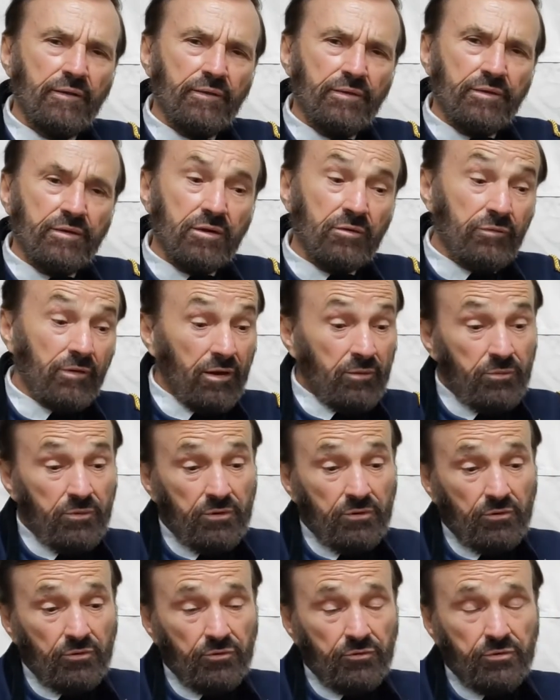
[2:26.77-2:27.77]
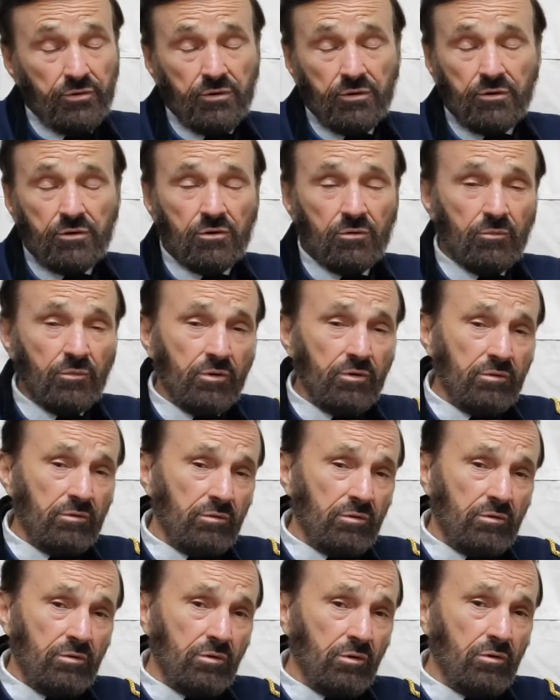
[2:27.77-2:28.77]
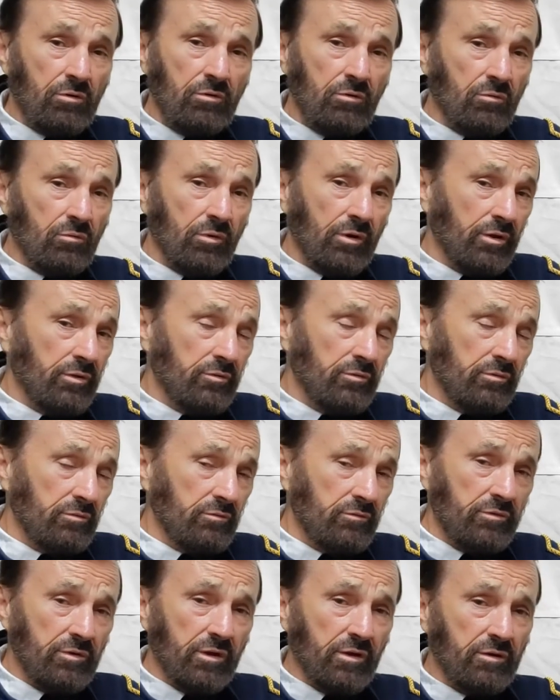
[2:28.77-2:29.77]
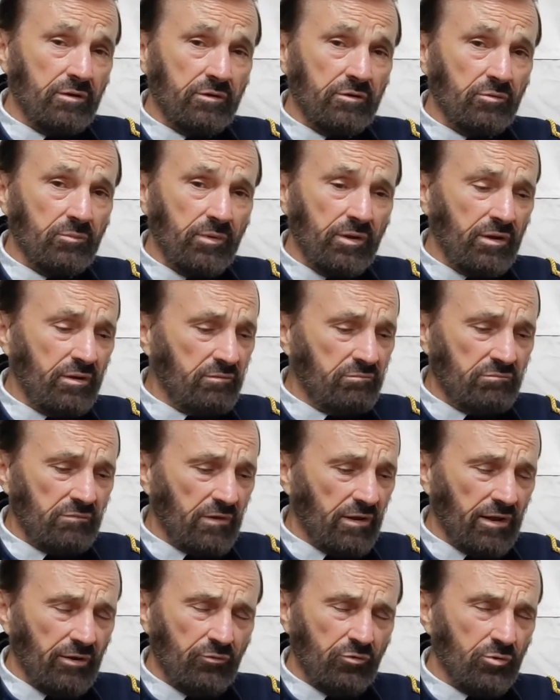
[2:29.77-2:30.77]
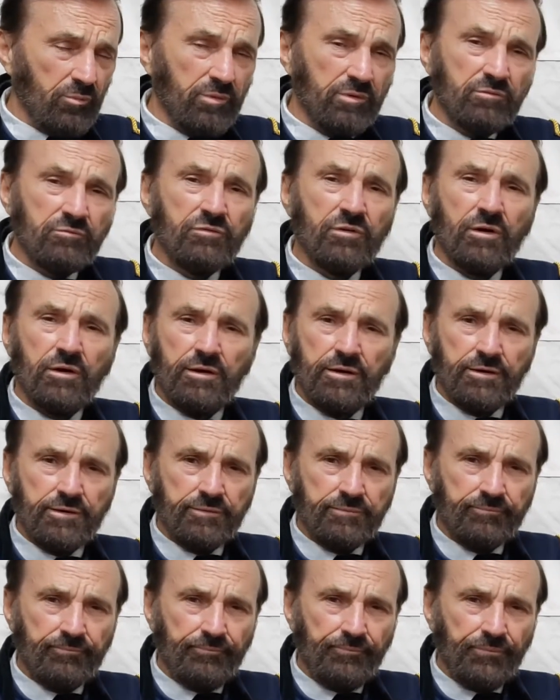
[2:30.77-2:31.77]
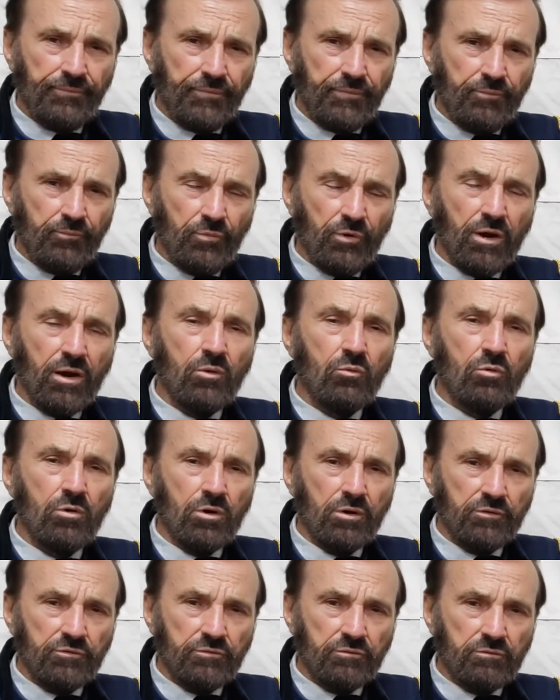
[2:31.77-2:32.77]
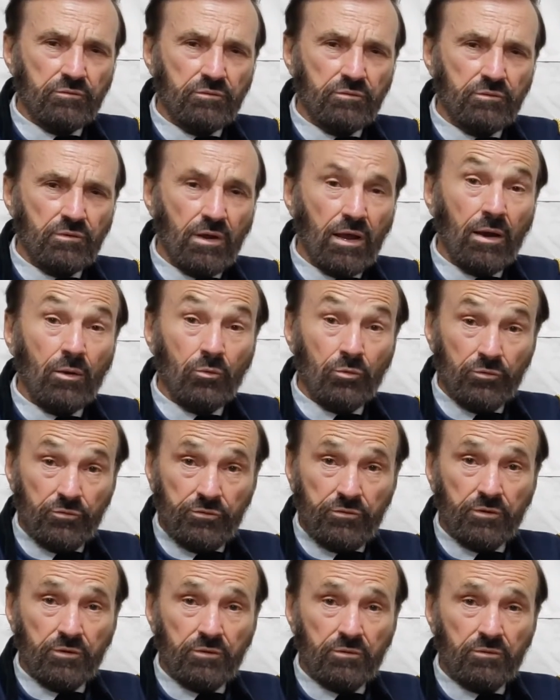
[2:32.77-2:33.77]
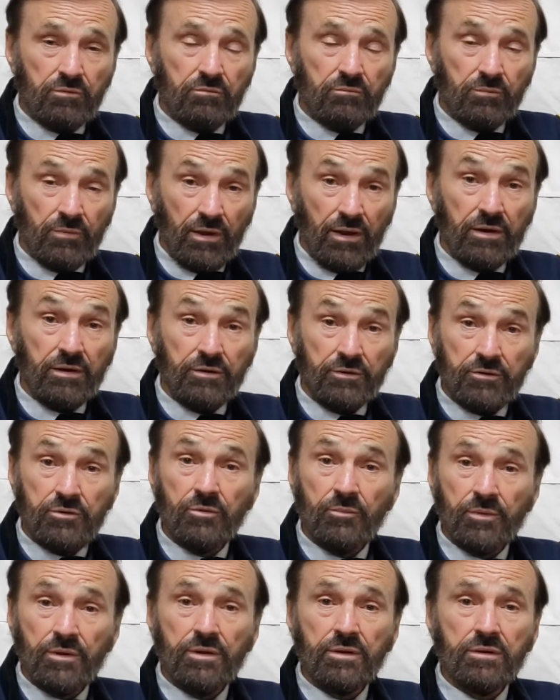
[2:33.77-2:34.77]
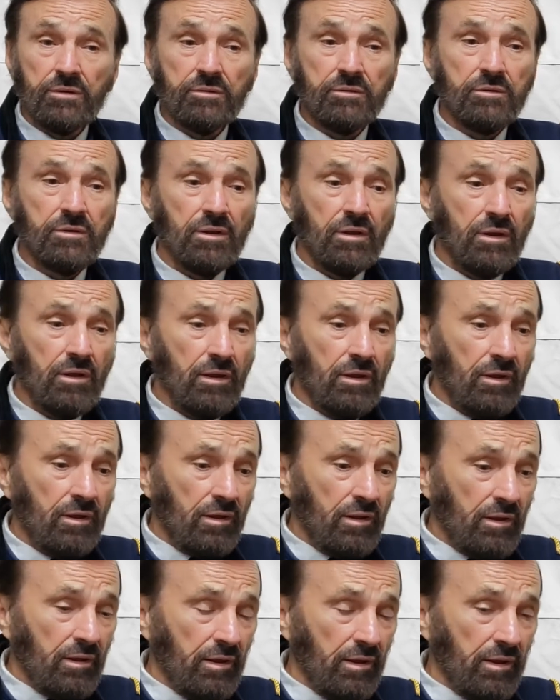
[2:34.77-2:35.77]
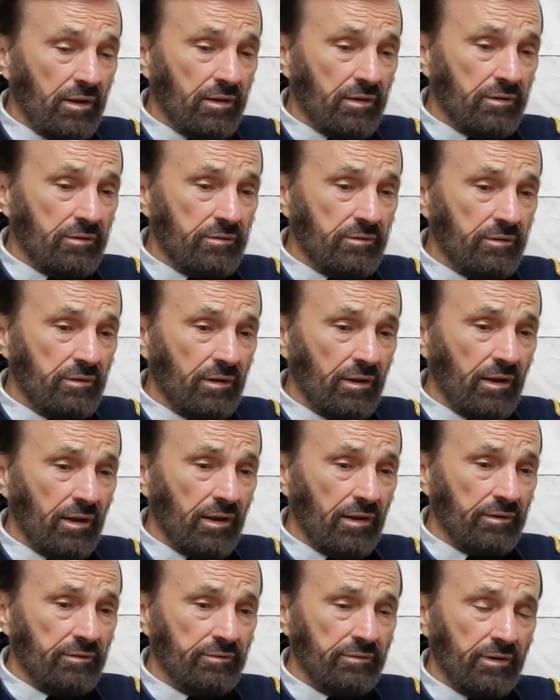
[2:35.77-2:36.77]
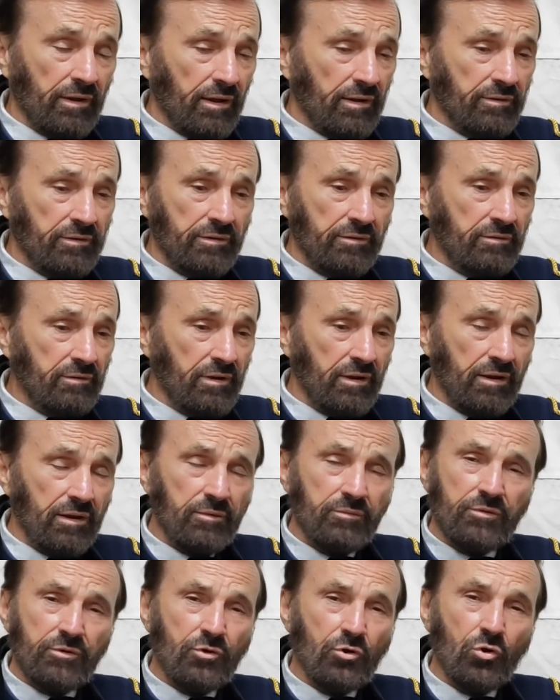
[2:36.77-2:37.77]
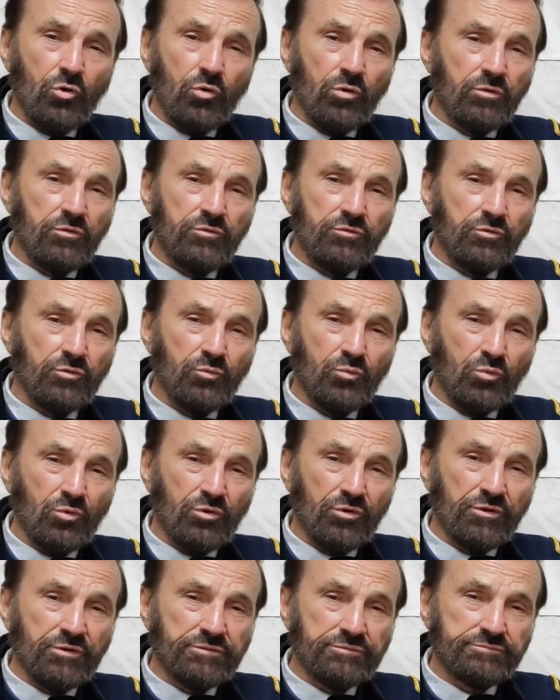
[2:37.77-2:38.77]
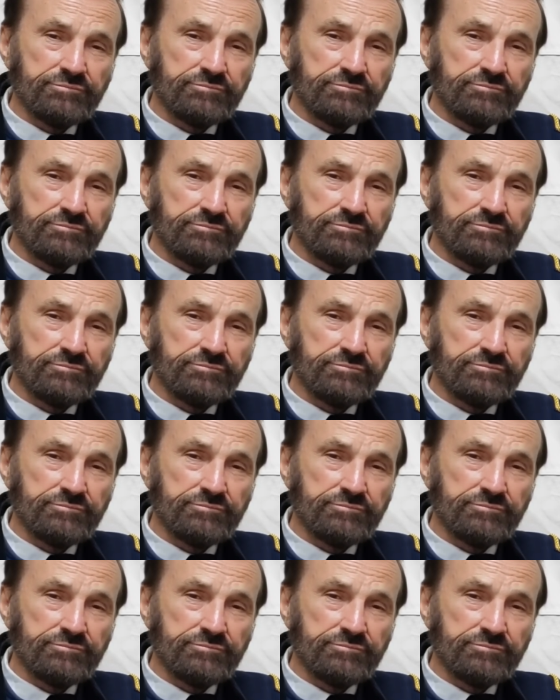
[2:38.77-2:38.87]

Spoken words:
If I'd been Lieutenant Colonel rather, and second in command, I would have been fine. But I wasn't. I was the man in command. And I didn't have the courage to run.